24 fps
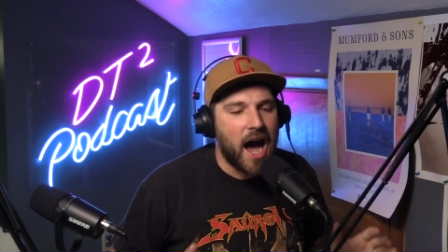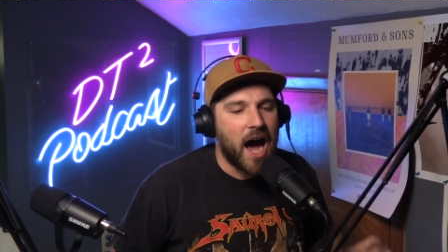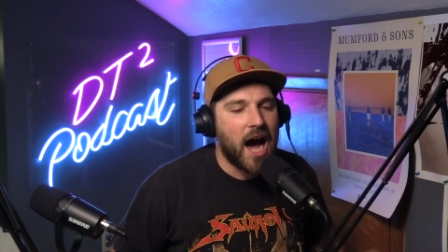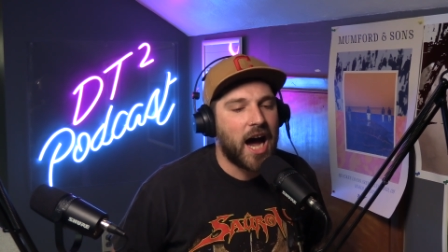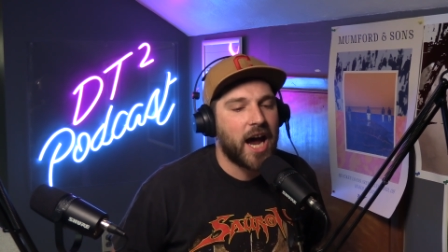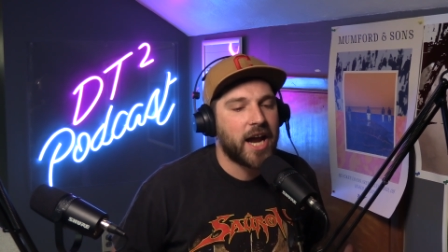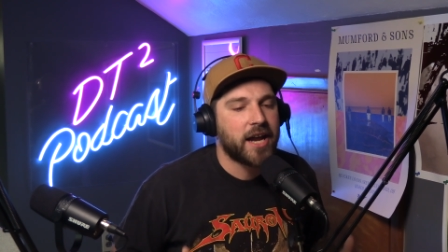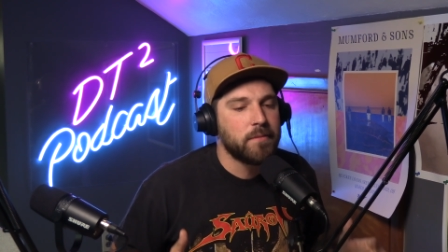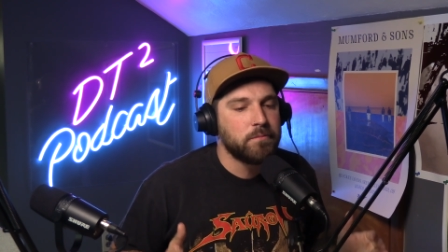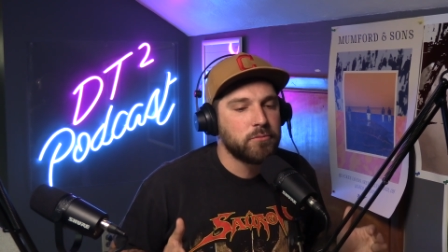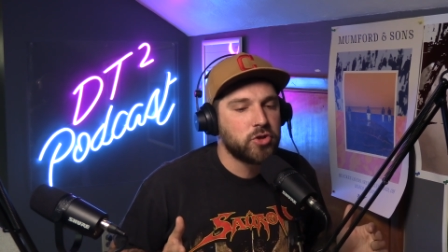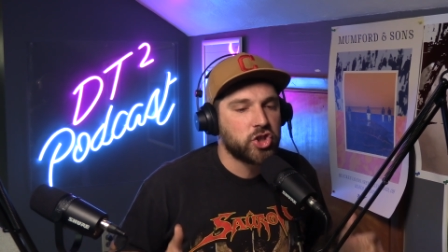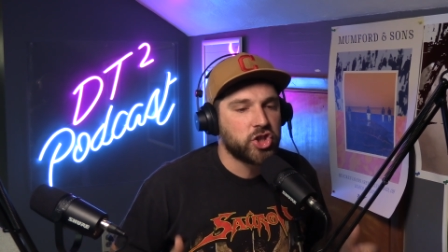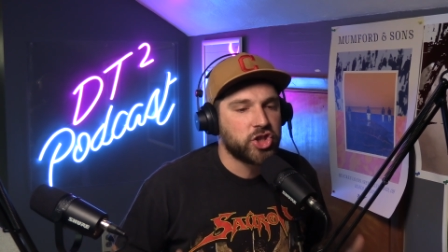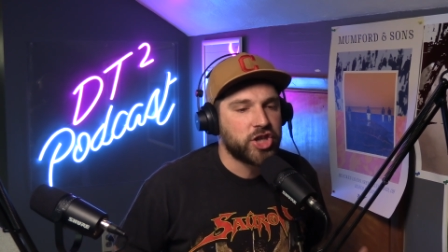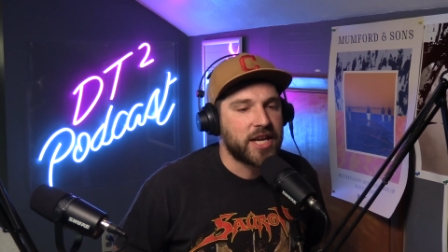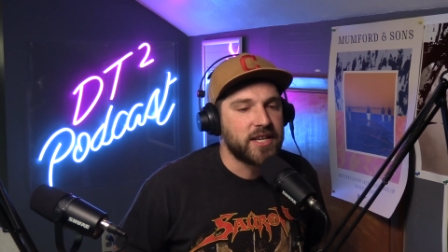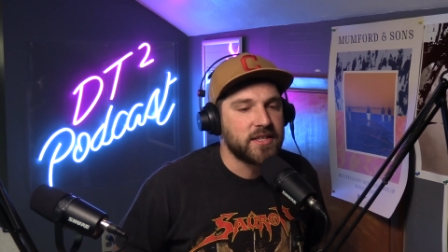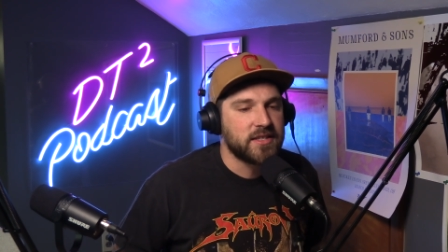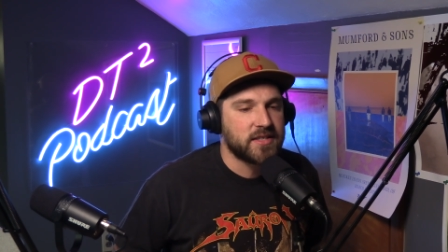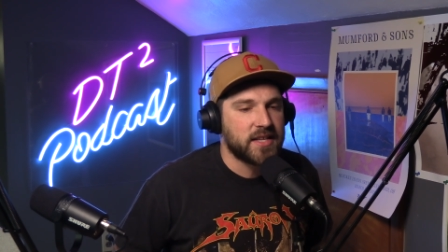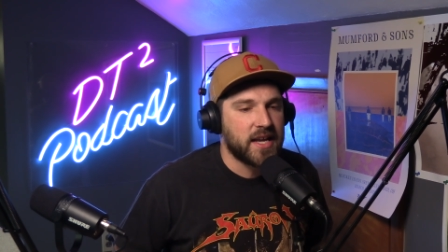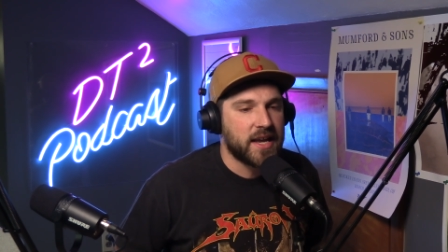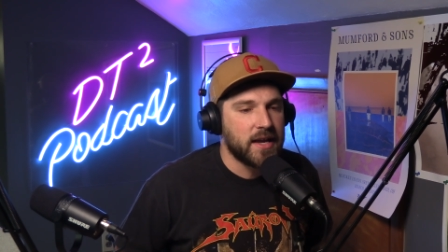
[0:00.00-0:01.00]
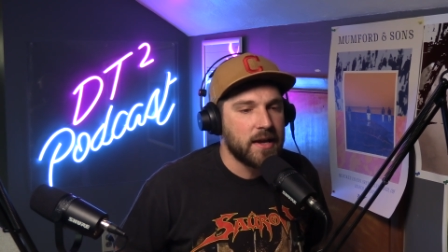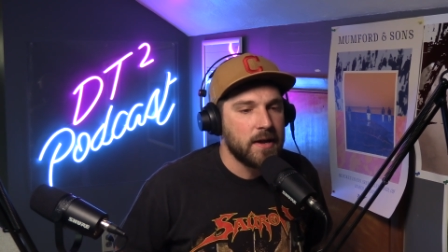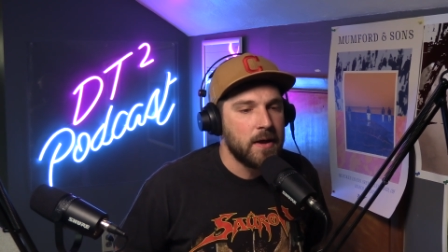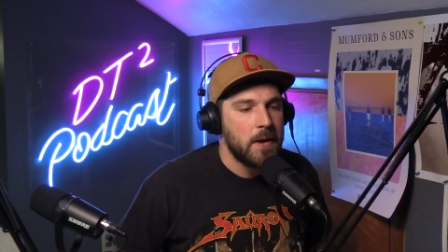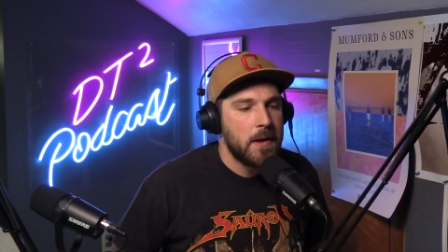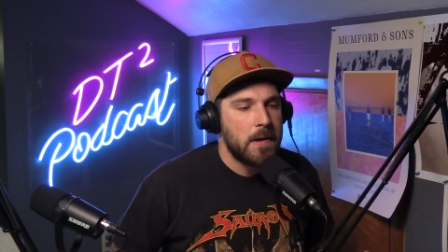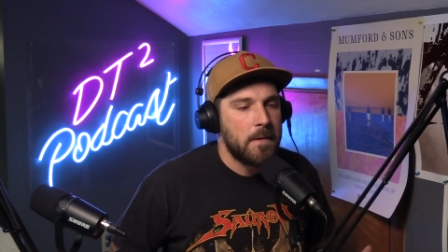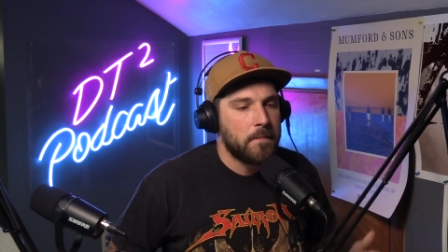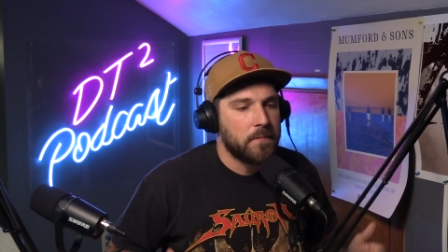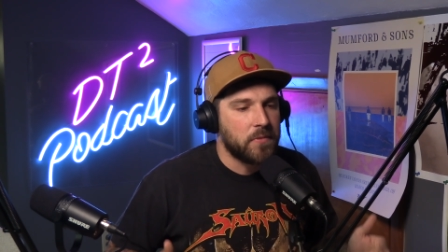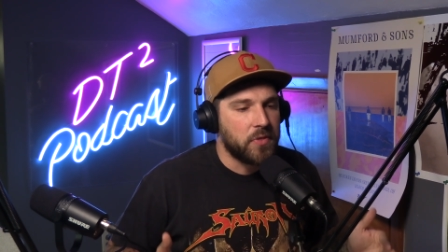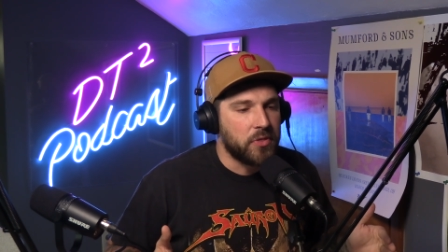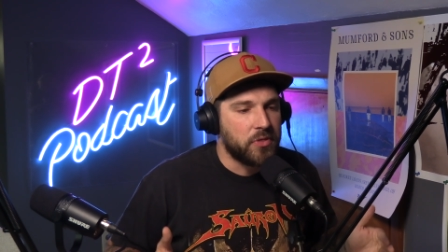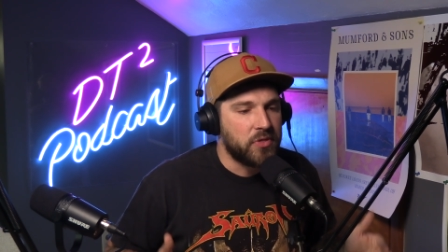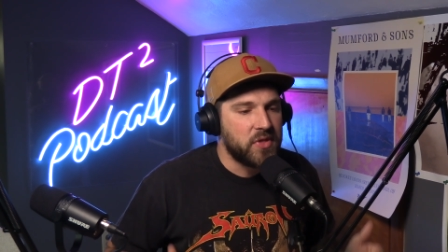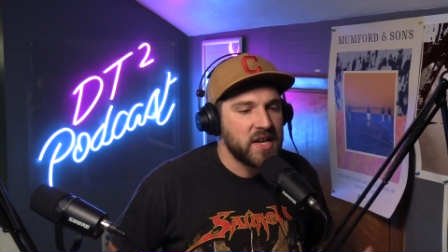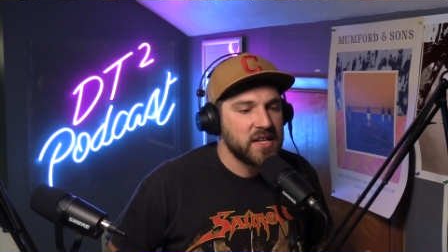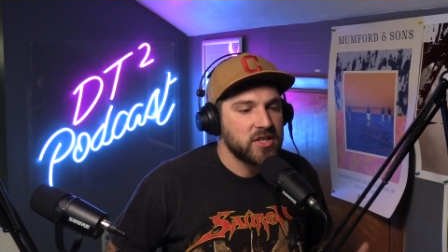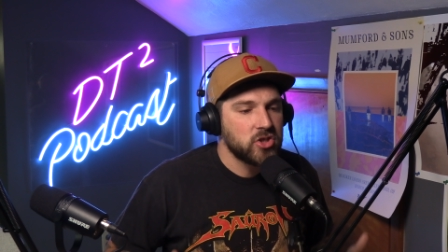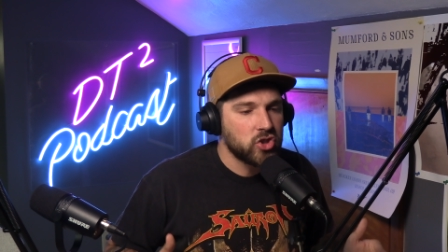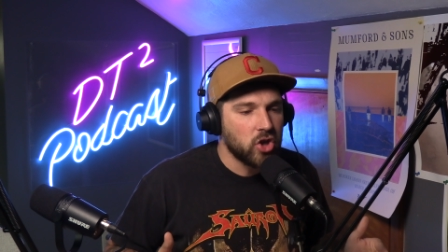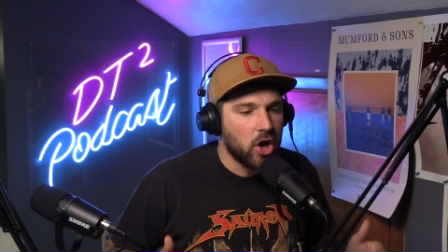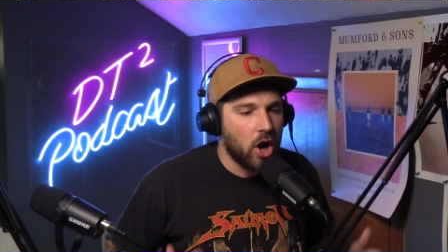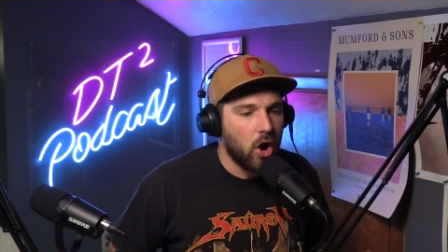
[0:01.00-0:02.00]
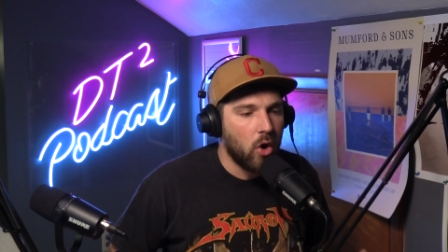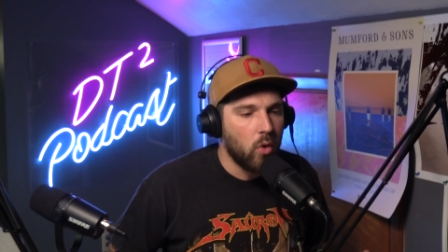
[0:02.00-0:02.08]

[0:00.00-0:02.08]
I am chasing this